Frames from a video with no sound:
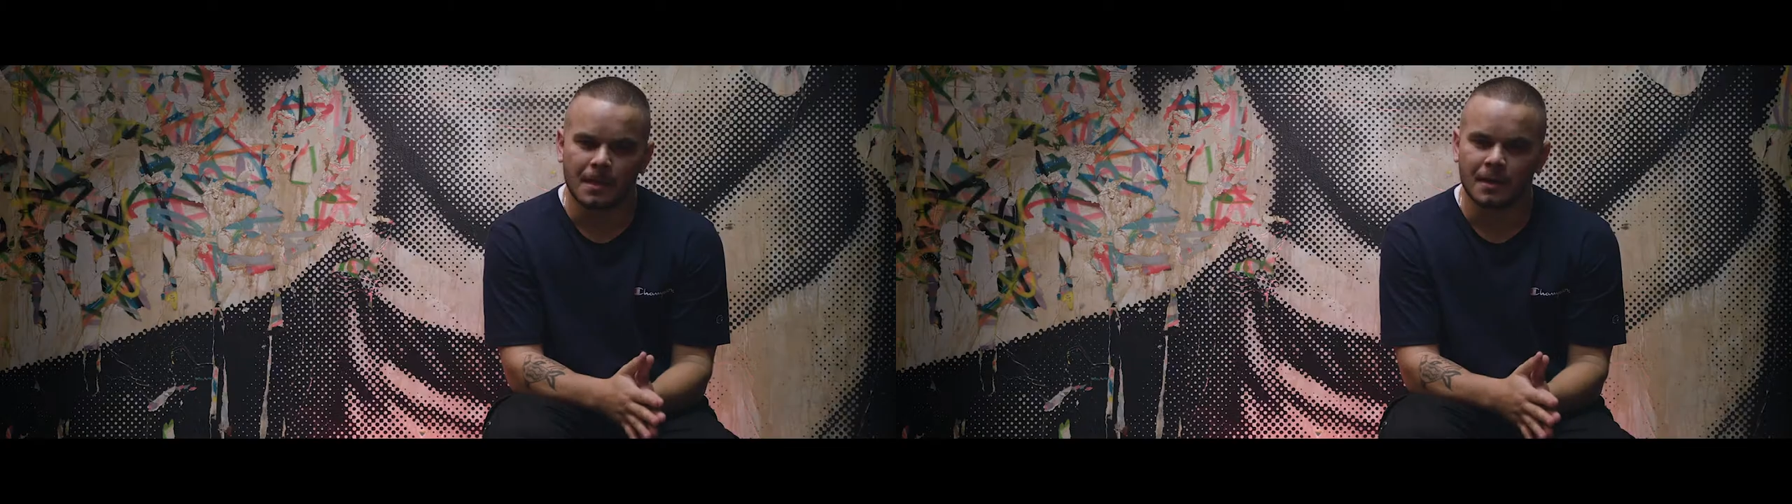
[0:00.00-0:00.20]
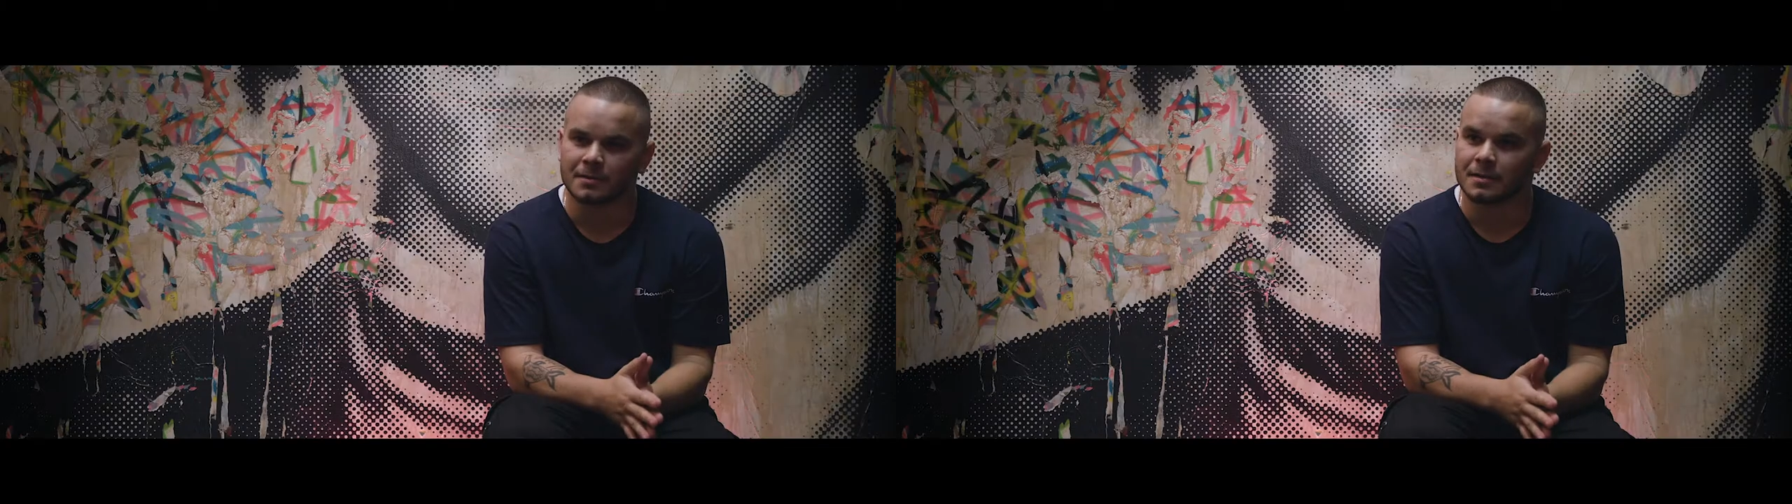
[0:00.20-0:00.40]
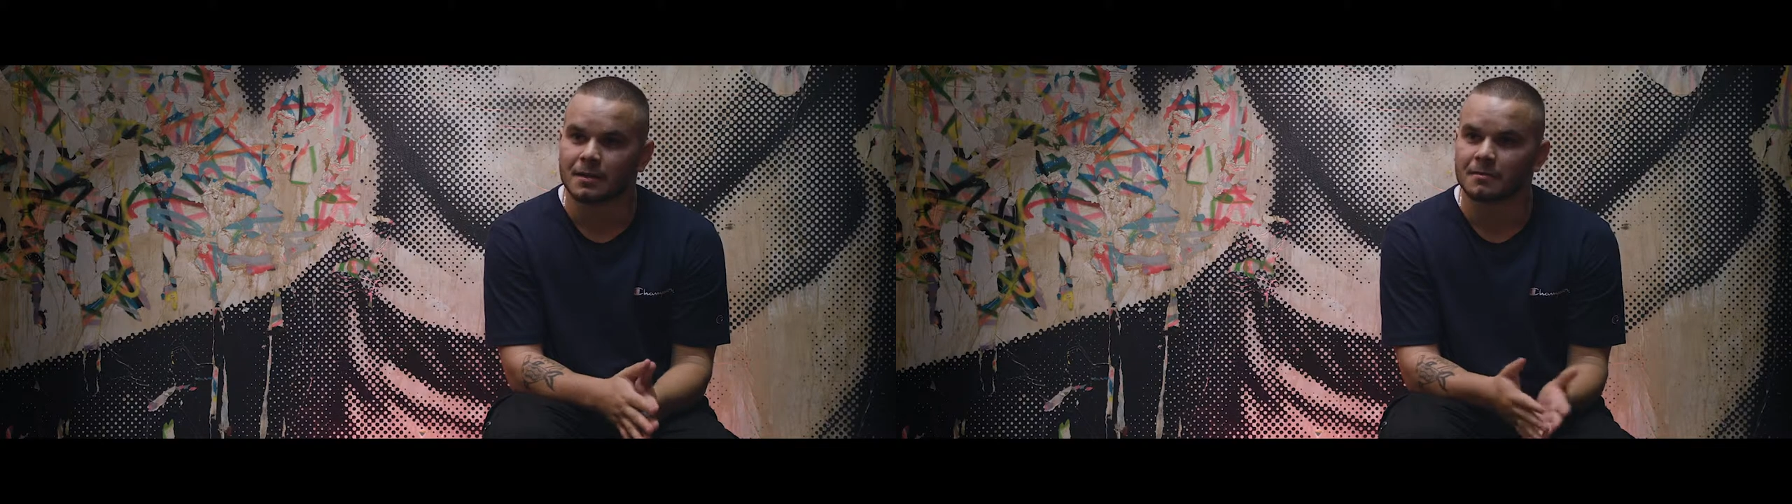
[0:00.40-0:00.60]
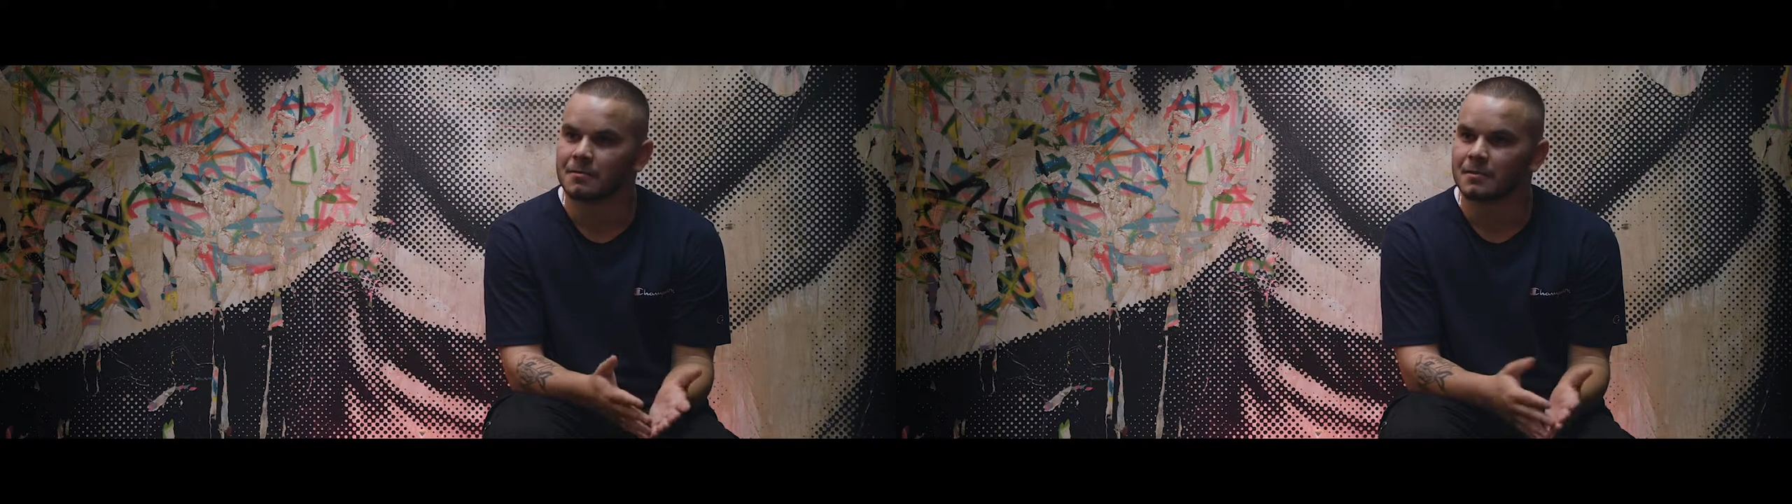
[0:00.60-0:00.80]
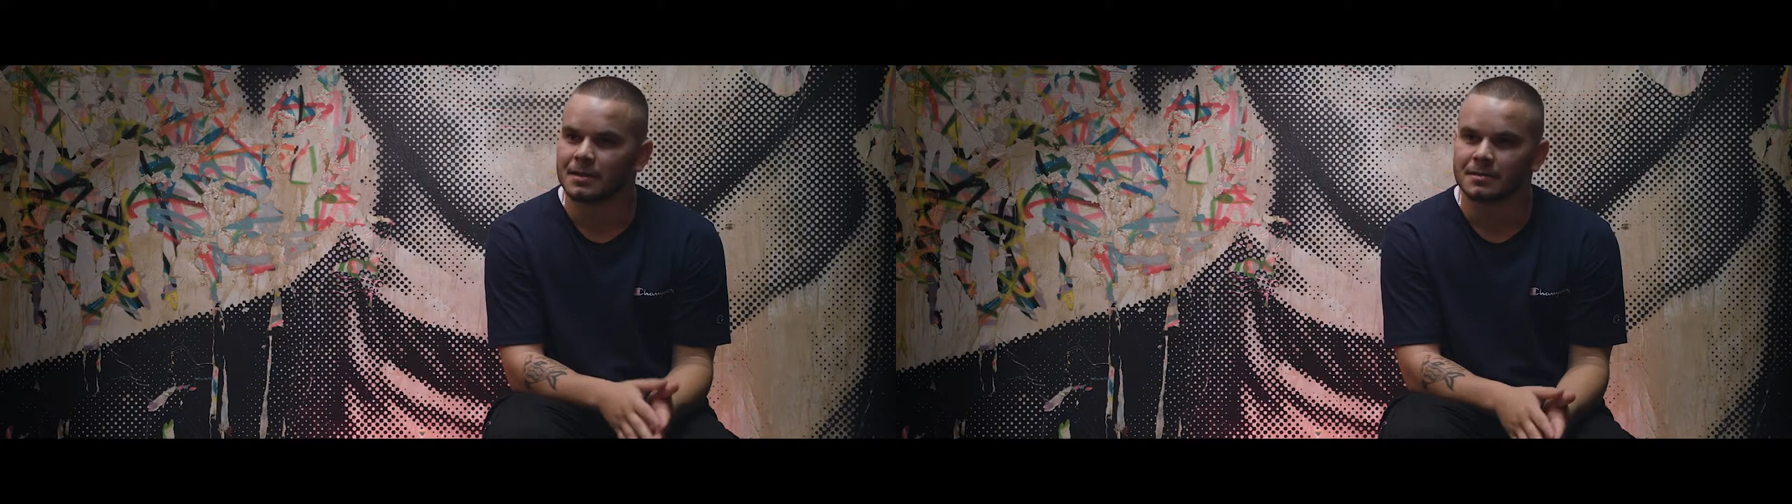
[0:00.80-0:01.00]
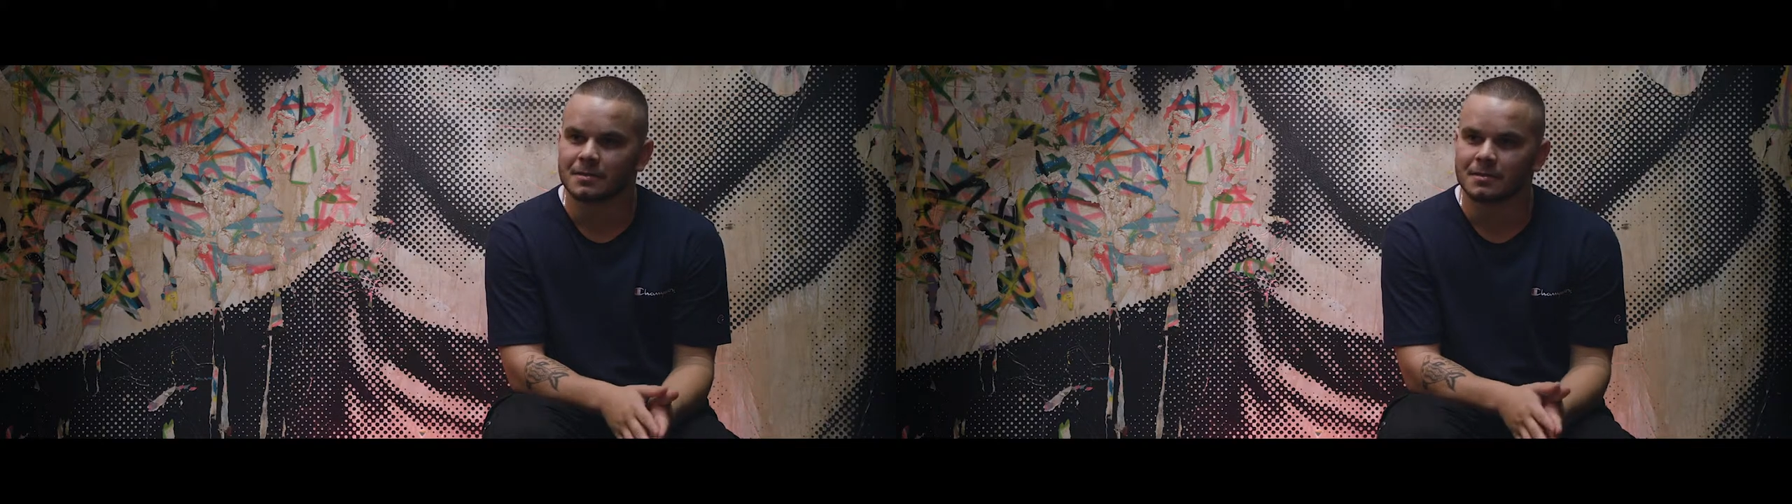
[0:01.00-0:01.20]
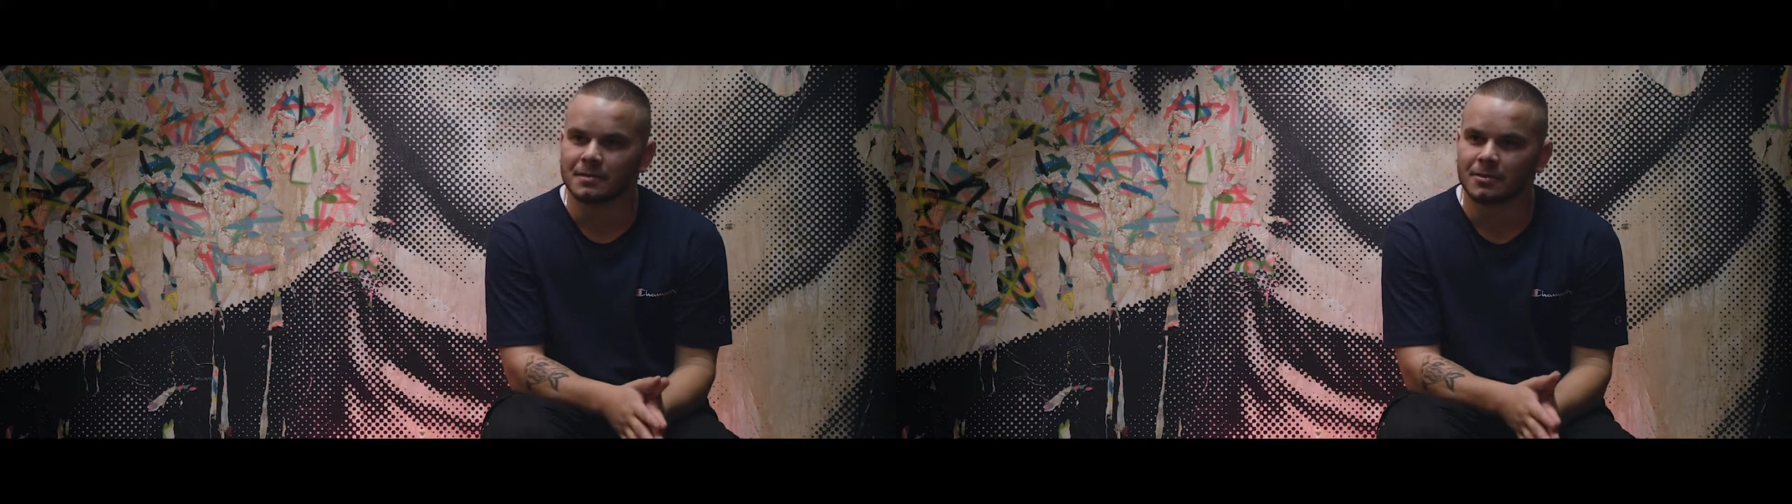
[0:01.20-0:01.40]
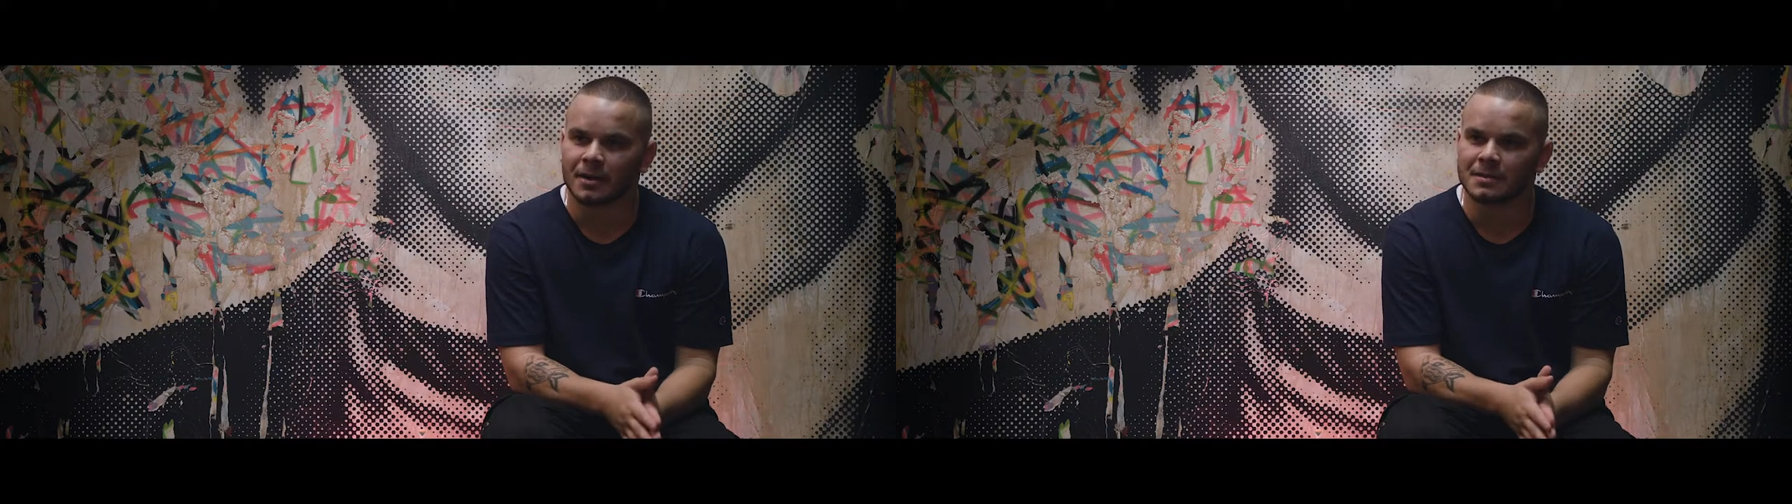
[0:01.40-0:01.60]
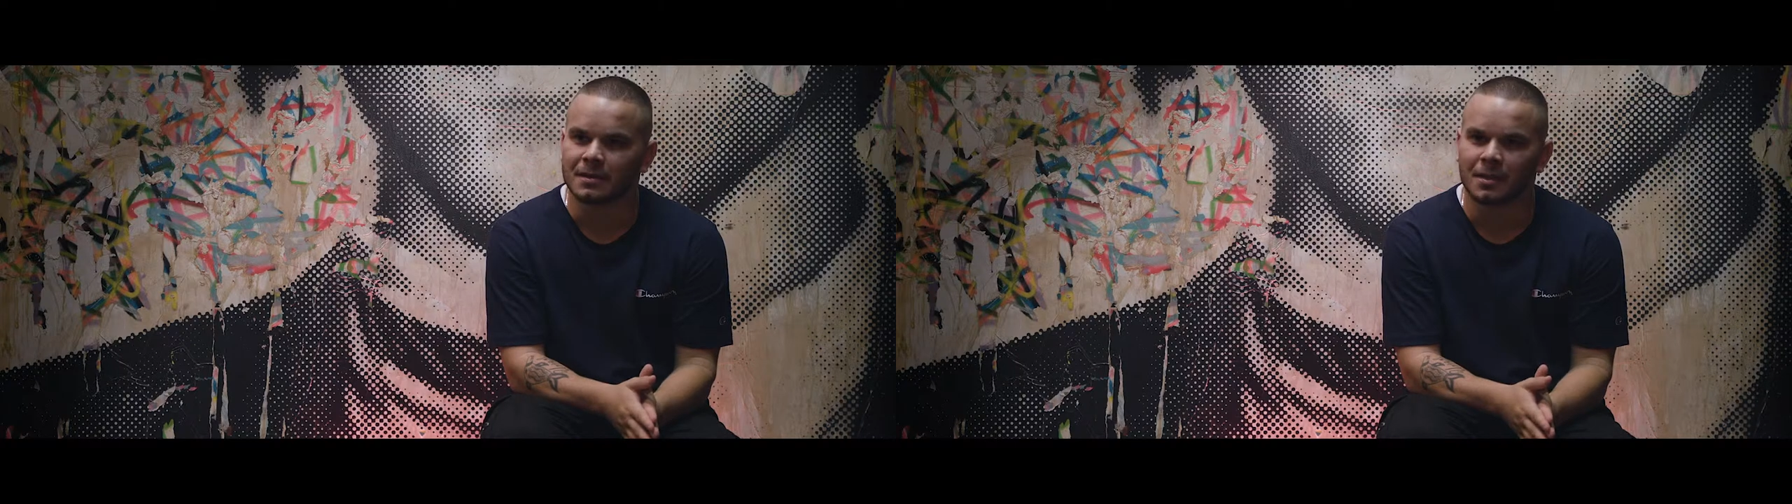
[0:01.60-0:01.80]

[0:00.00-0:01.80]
And I was like, that's crazy.